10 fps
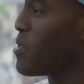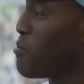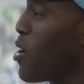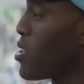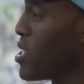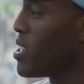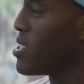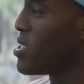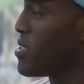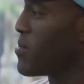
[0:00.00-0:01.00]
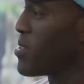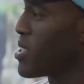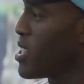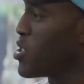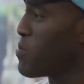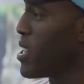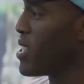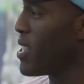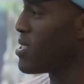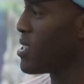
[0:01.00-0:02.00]
you know Parley it, initiative. Yeah, Parley. Can you
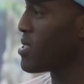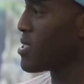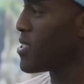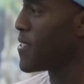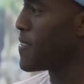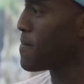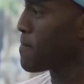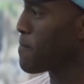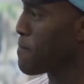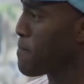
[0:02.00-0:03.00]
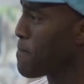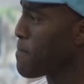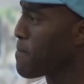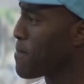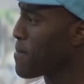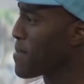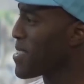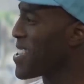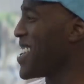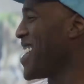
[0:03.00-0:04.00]
explain that to us? Uh, I can't
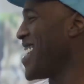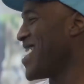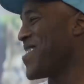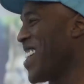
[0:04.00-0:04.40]
really. That's